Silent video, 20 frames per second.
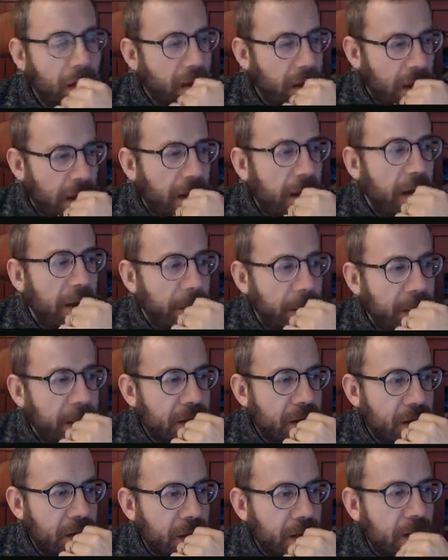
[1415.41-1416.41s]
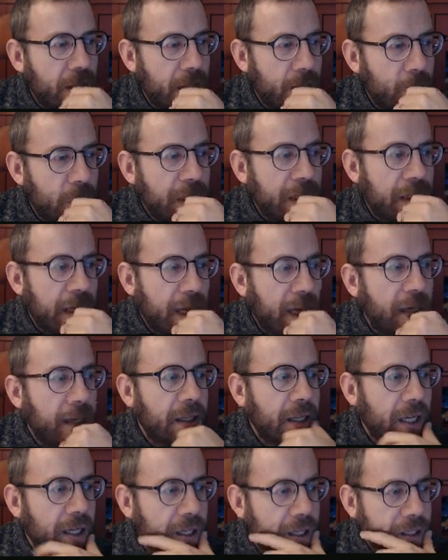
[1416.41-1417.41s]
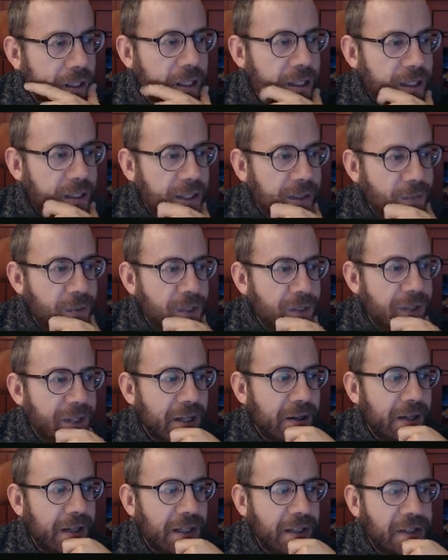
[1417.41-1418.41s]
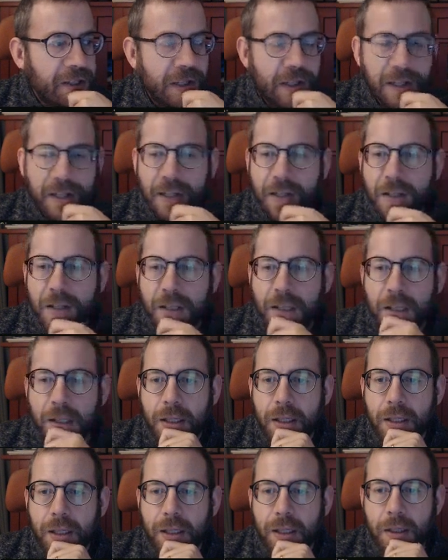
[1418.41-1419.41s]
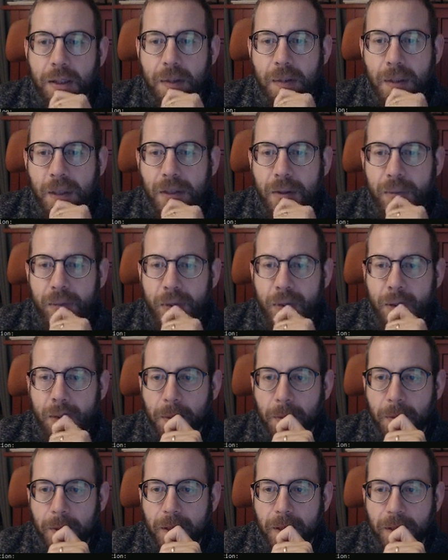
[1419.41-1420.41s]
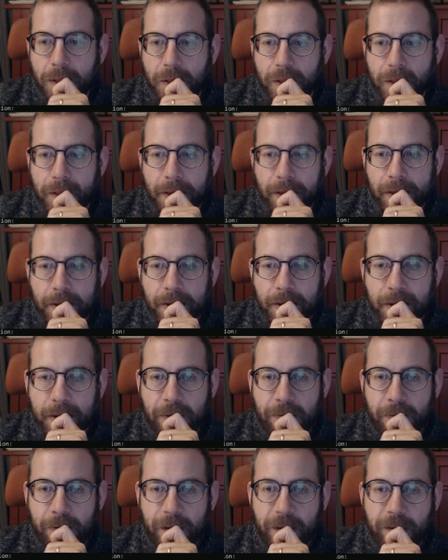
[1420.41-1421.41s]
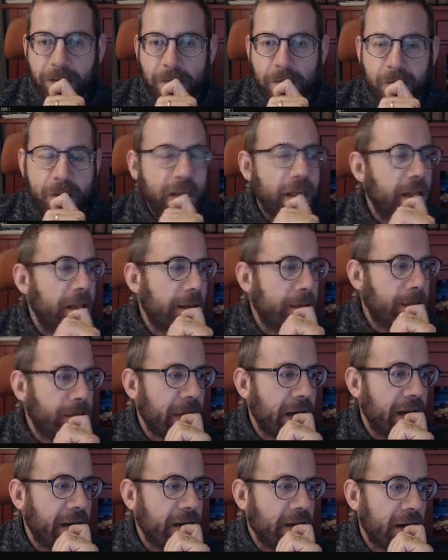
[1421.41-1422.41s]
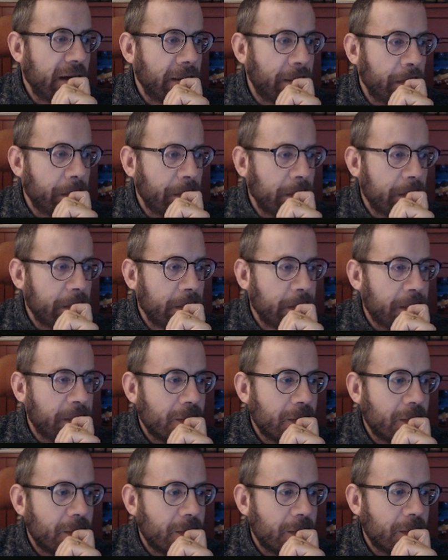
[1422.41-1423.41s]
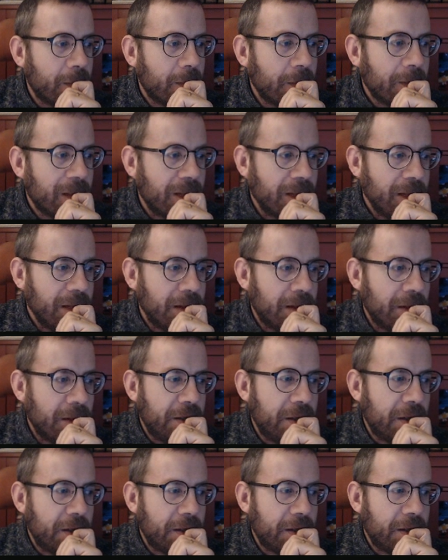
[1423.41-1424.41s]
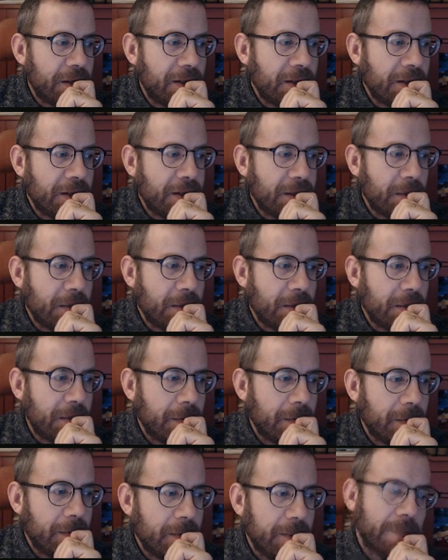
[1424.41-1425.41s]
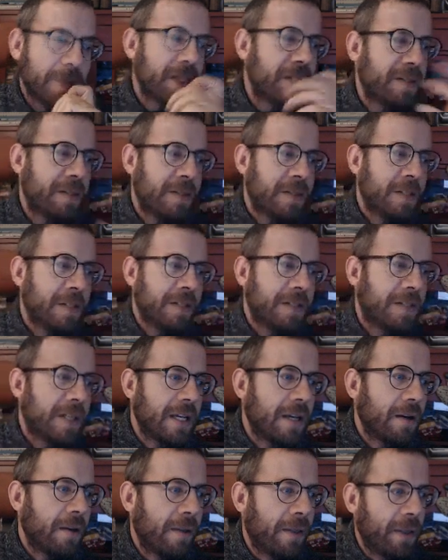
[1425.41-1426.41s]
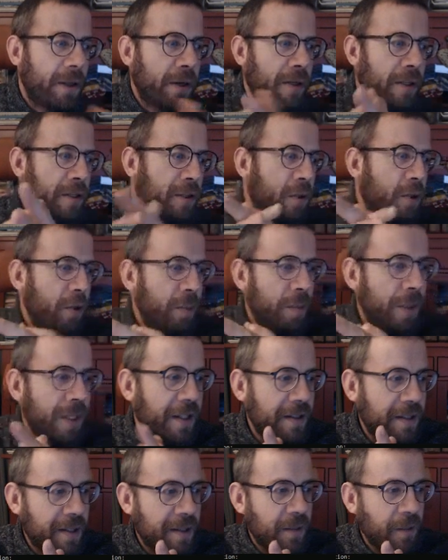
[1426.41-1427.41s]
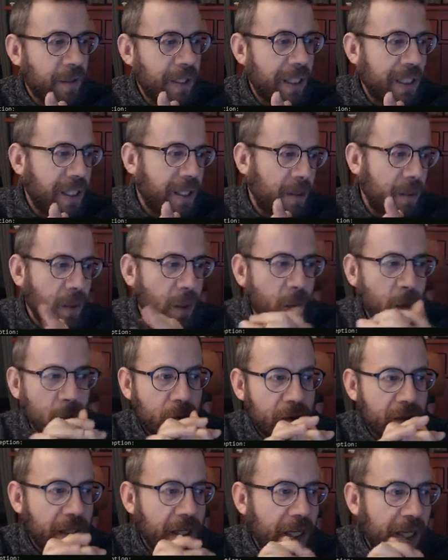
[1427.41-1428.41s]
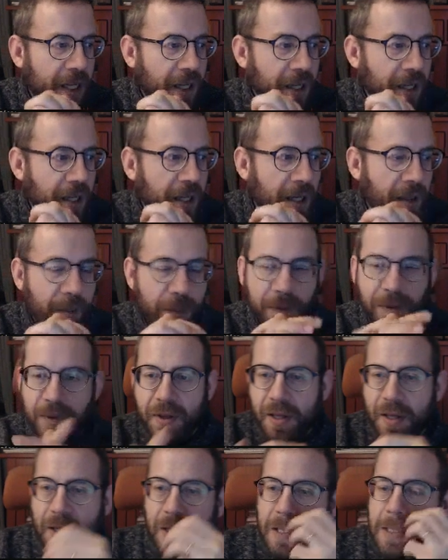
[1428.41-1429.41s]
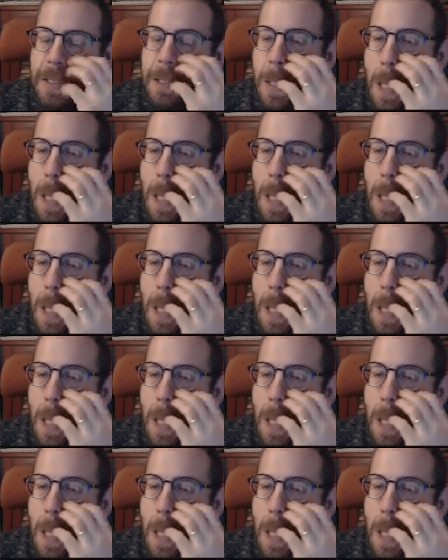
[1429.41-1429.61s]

I'm not sure that we can get an exception here, actually. We could probably, like, if we have really many integers, but since they are 32 bits, we won't add up these.